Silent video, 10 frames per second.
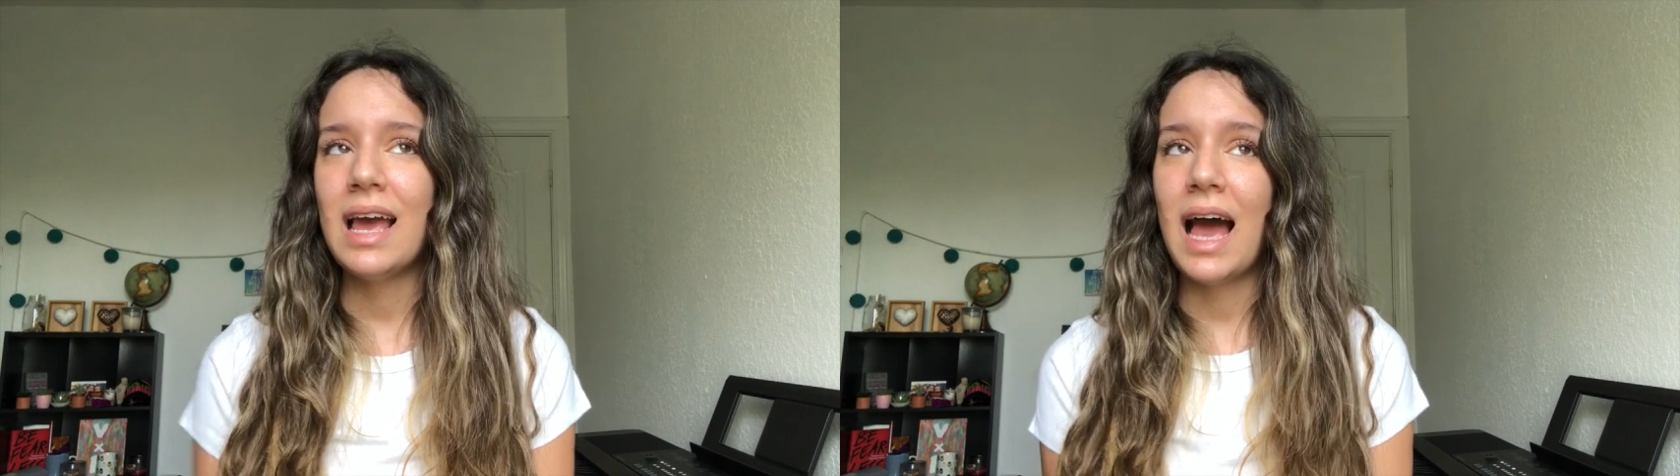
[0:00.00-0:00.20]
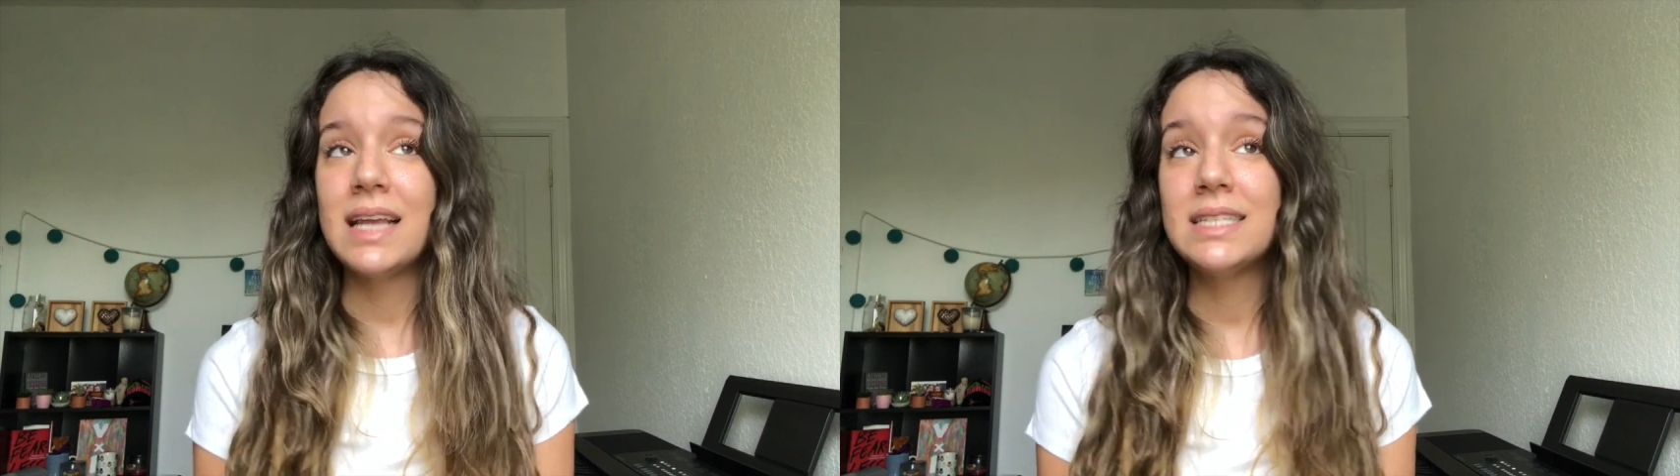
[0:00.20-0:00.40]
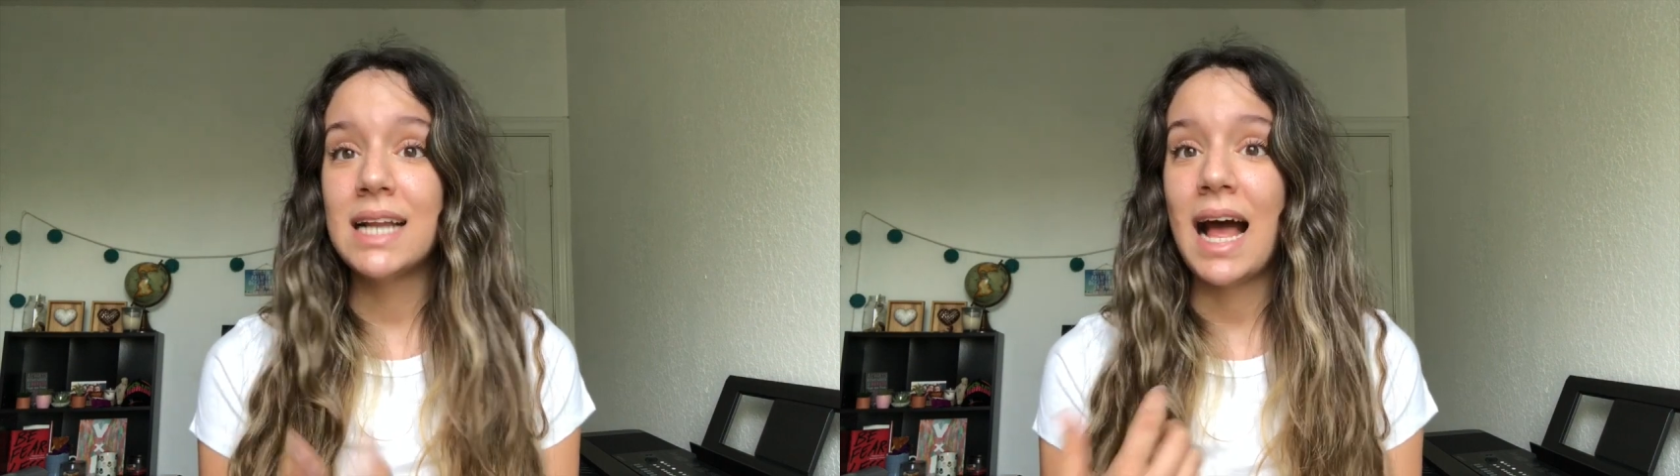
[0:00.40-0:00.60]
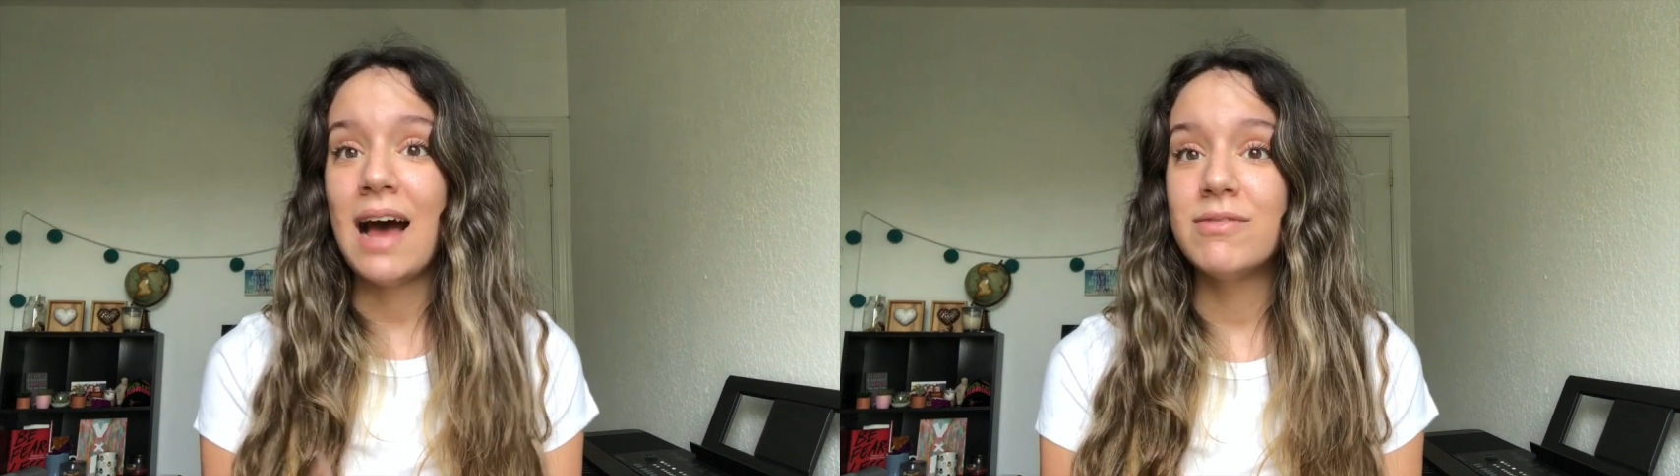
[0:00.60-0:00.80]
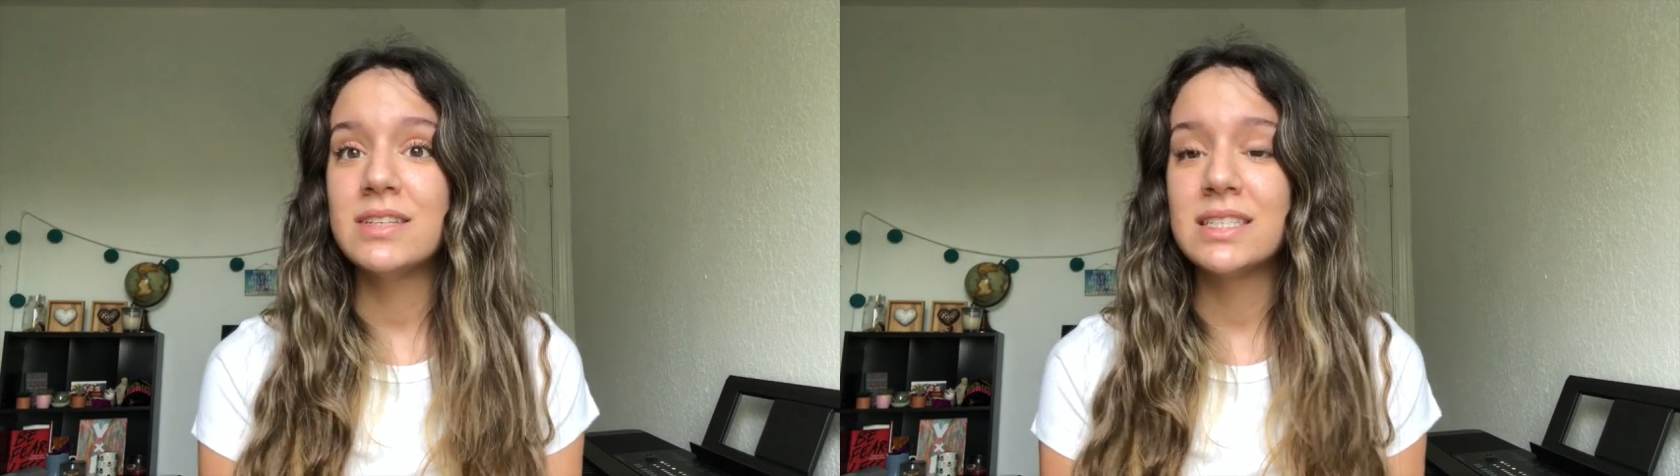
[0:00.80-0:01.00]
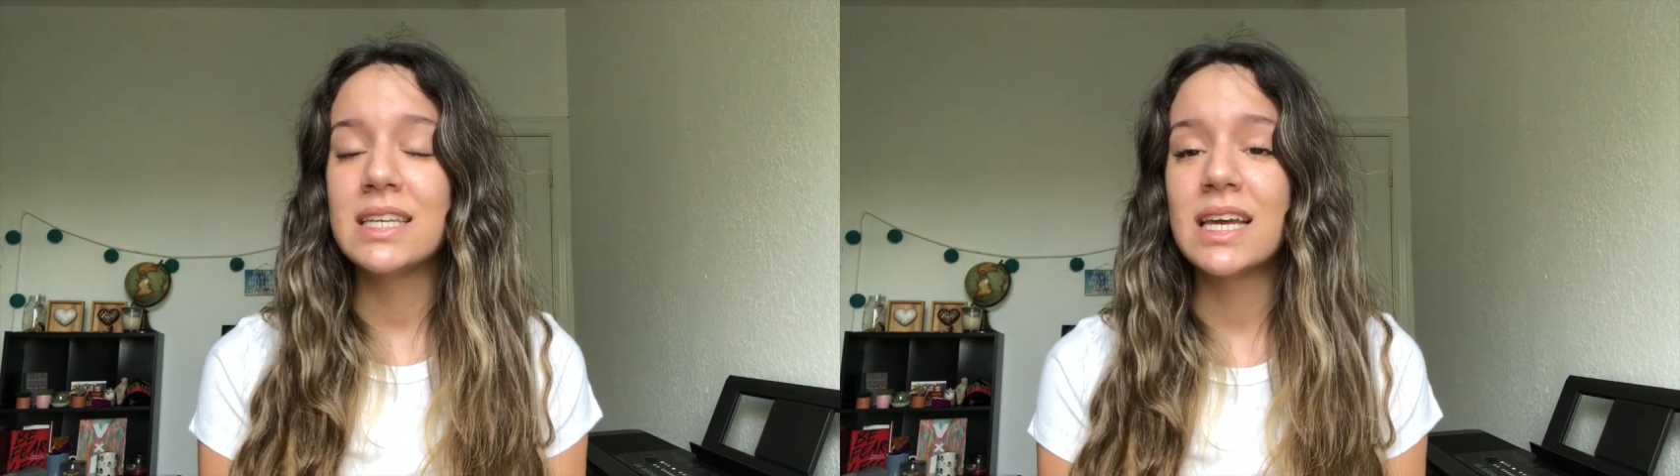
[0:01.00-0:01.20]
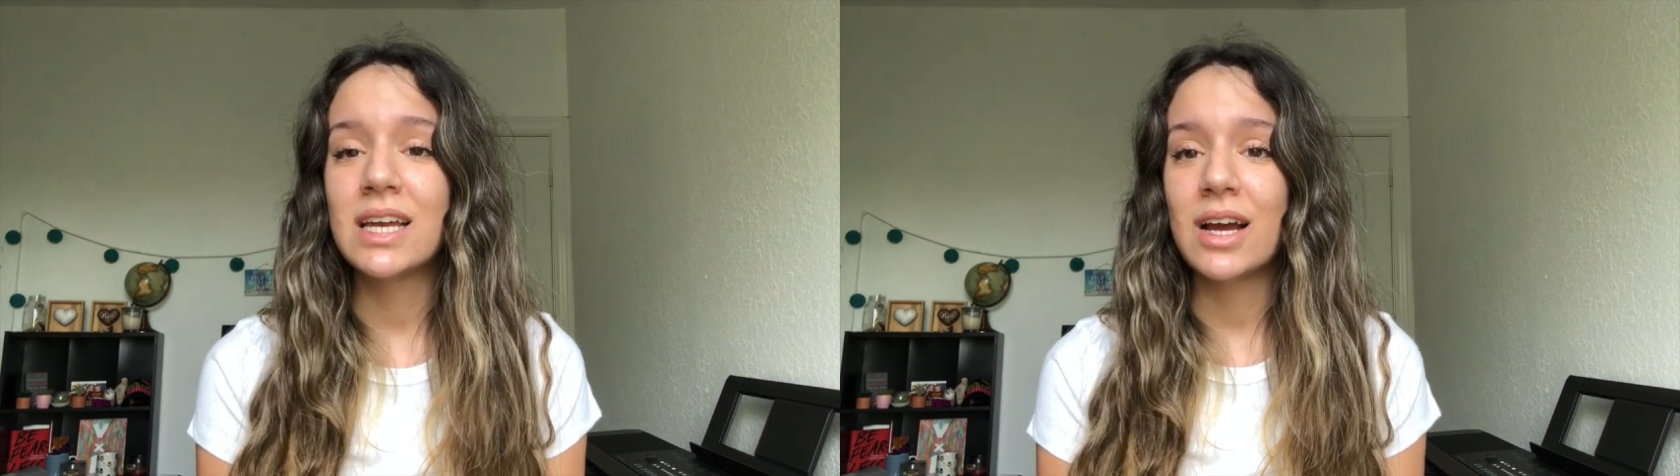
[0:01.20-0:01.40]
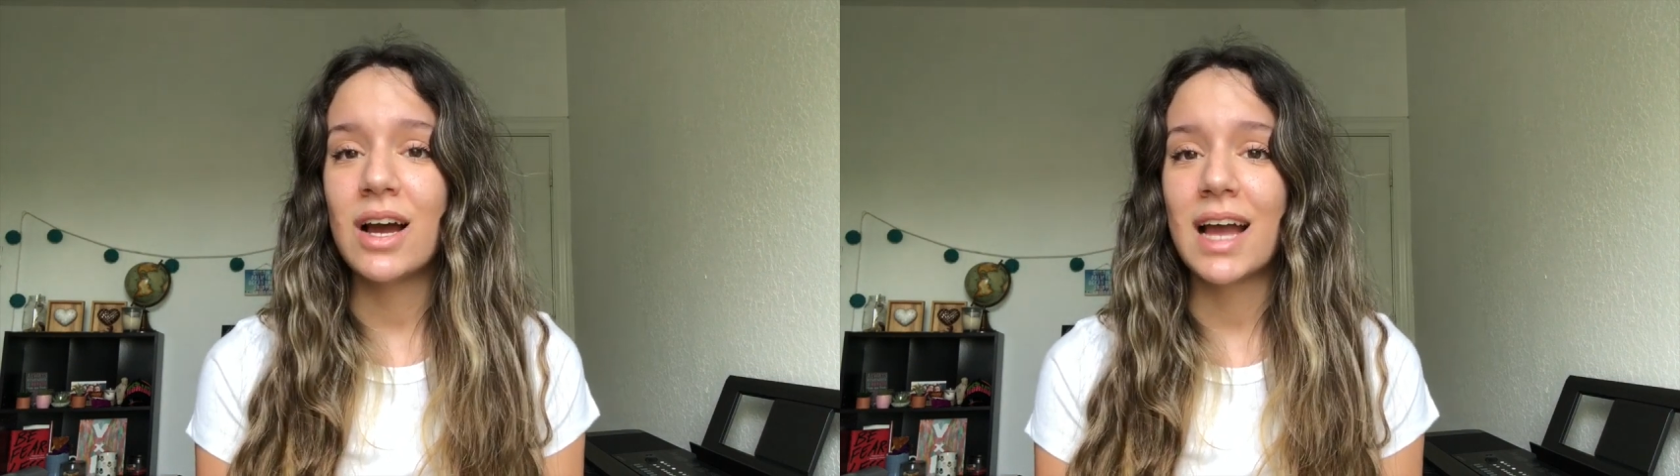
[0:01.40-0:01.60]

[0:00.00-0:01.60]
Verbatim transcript: I did have this like